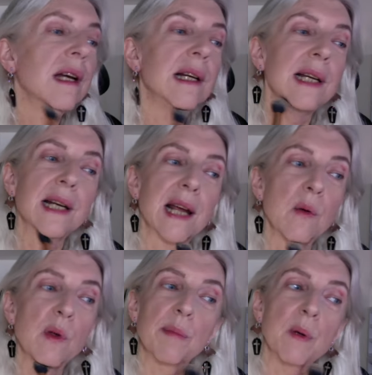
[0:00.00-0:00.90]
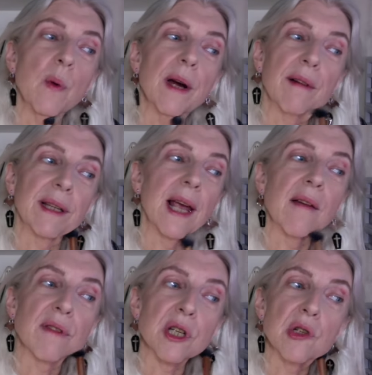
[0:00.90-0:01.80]
And I will be wearing that
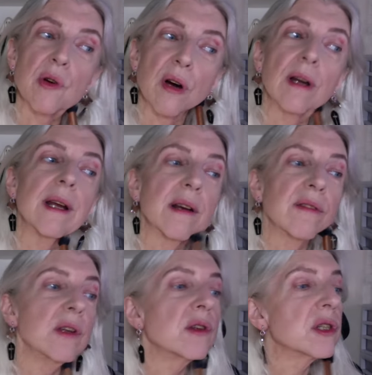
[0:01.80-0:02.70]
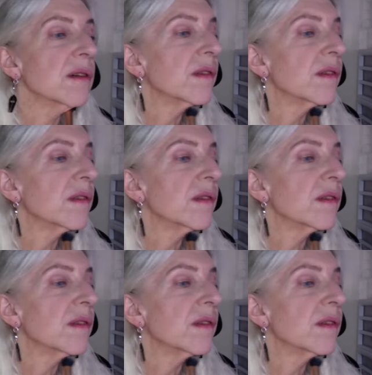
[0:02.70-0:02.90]
for sure in a future